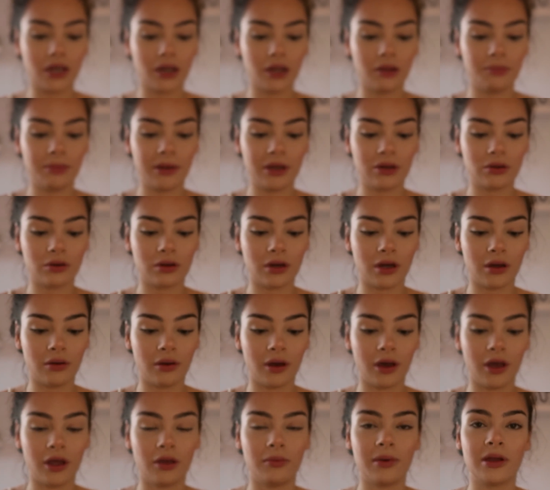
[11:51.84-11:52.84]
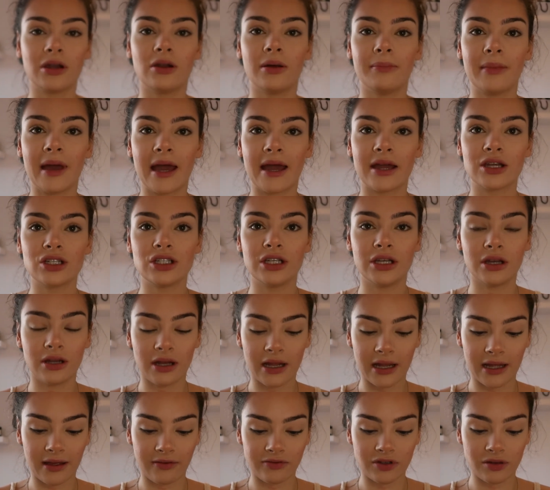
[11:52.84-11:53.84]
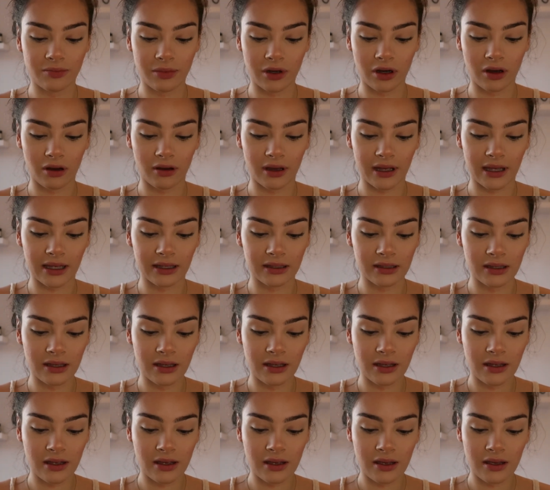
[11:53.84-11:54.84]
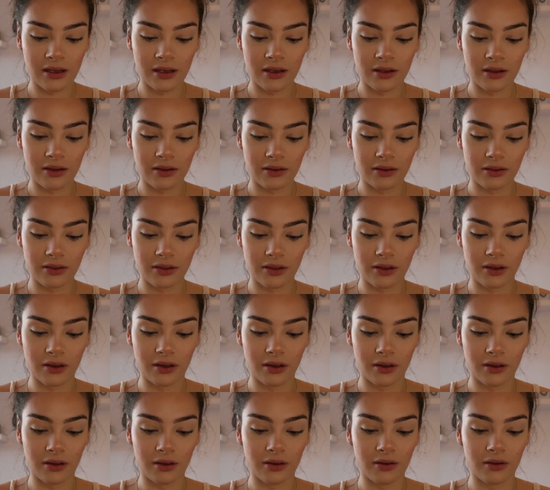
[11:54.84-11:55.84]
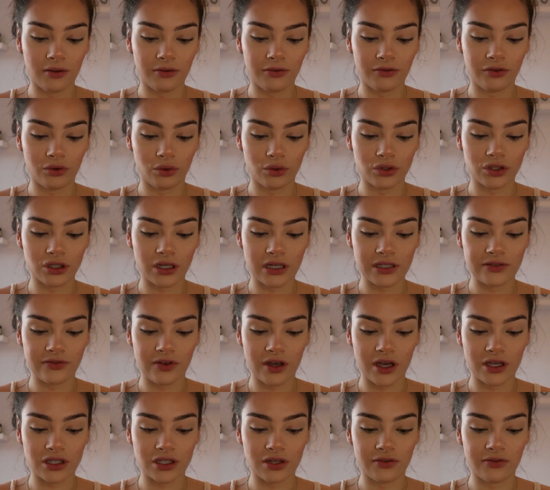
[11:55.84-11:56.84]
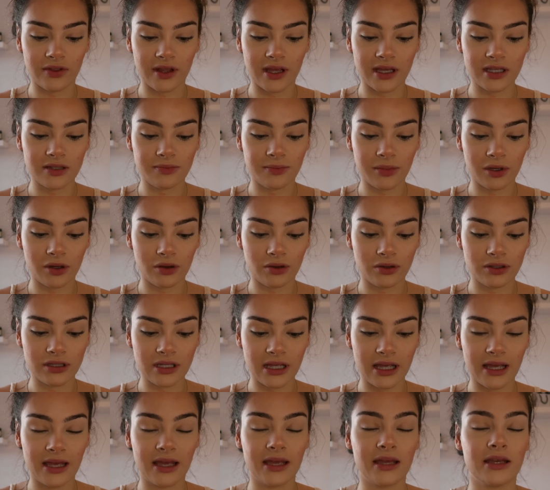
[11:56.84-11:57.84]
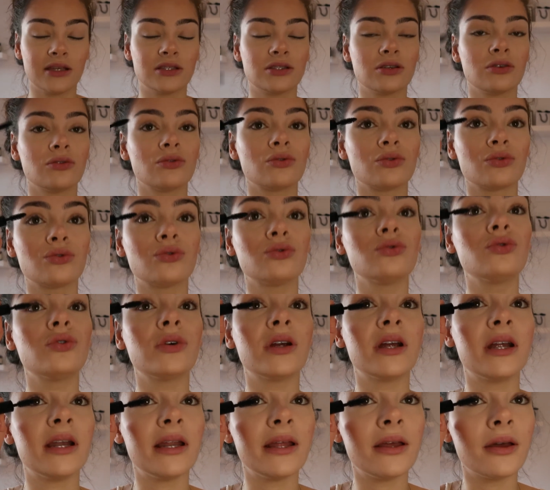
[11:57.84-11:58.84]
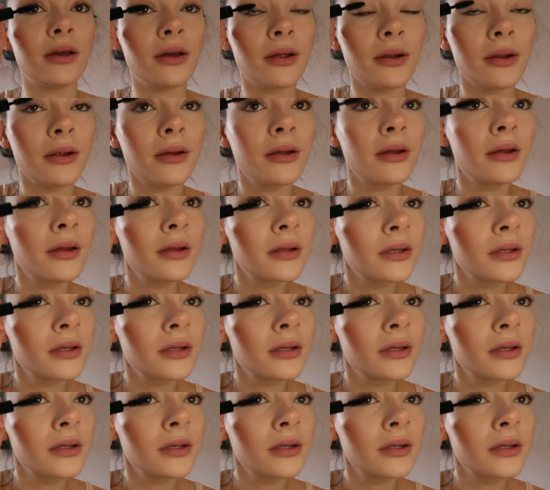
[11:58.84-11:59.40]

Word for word: Go Big or Go Home, and I'm actually going to have to buy the full-size version of this because it is really good.